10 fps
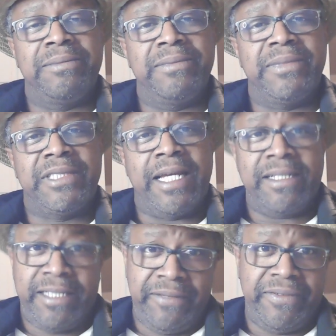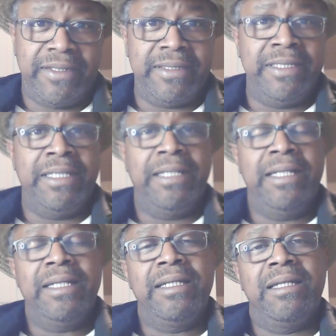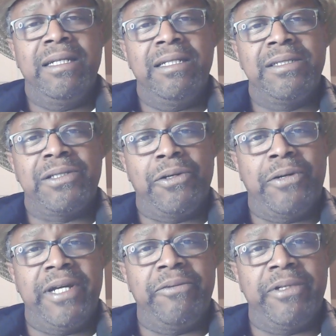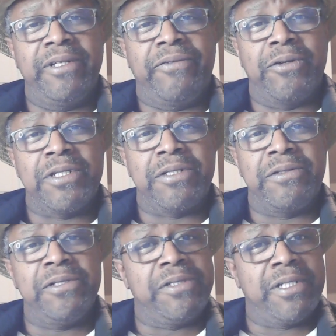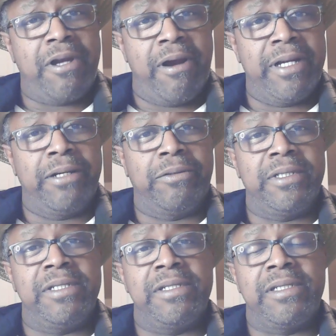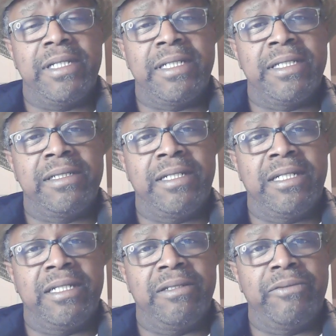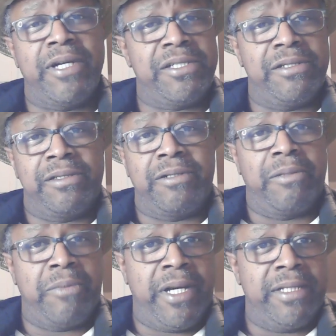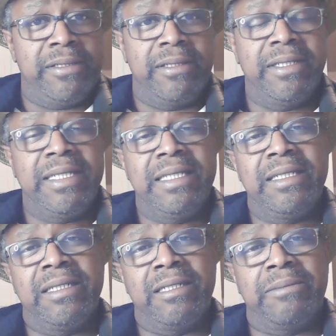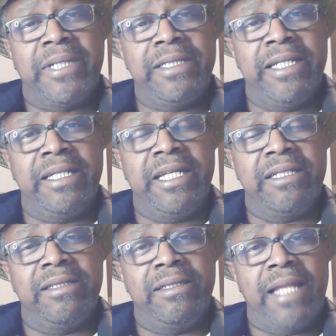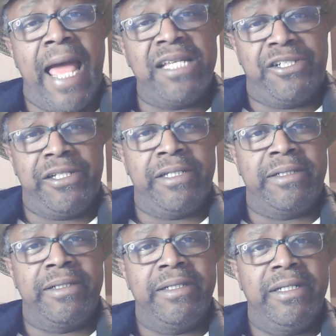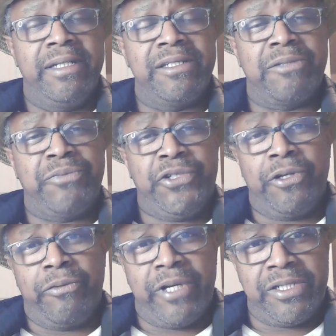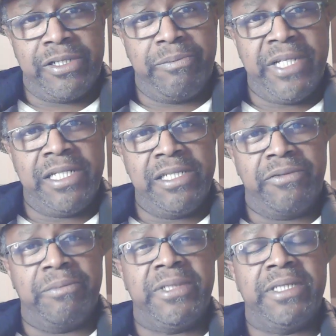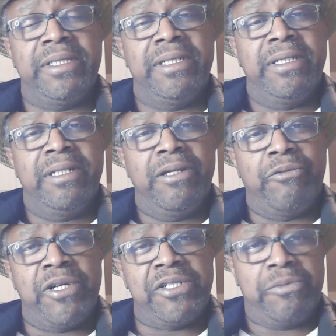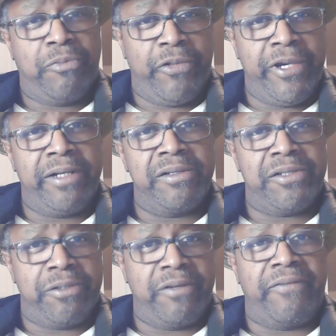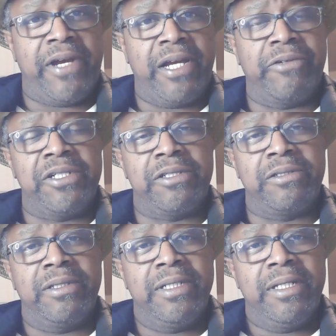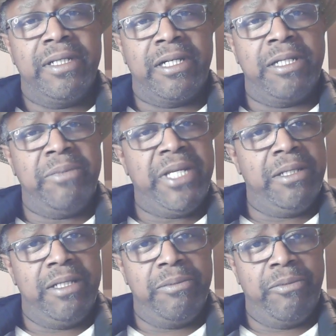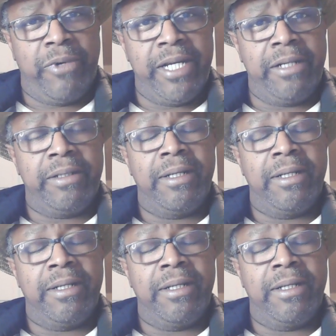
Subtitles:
scientifically. So I really focused on using carniolans and Russians or mutt. I did get last year some pure Russian bees from a Russian breeder, a certified Russian honeybee breeder,